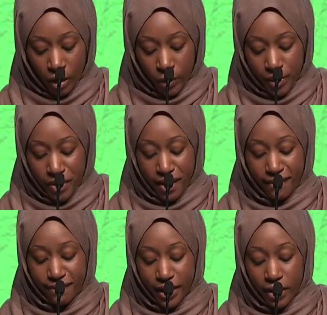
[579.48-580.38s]
We know
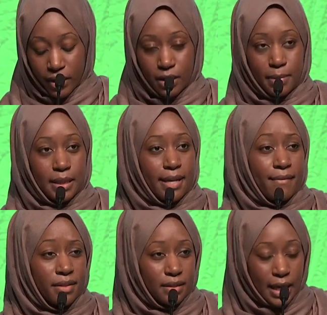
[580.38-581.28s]
that fear can be
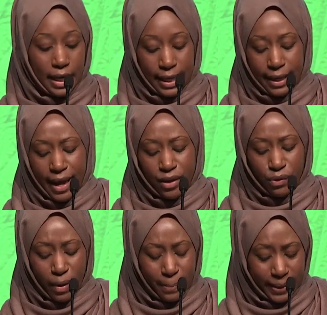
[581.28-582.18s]
devastating and
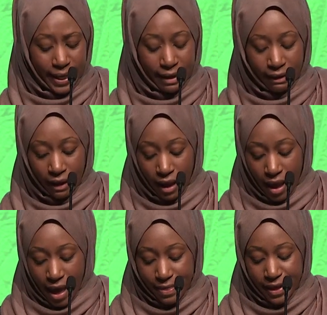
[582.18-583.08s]
crippling,
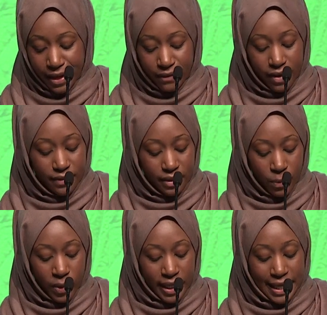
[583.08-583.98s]
and that even if
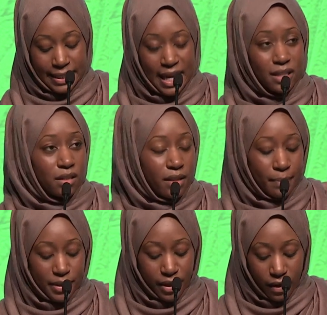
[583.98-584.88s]
someone can dust
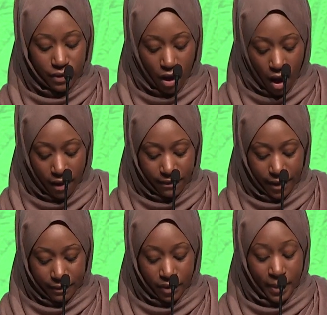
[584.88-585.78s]
themselves off
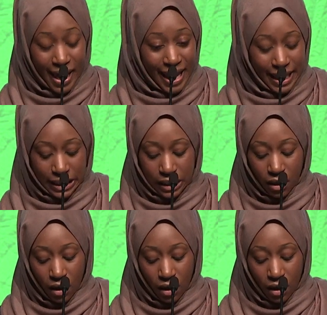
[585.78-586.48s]
from hate,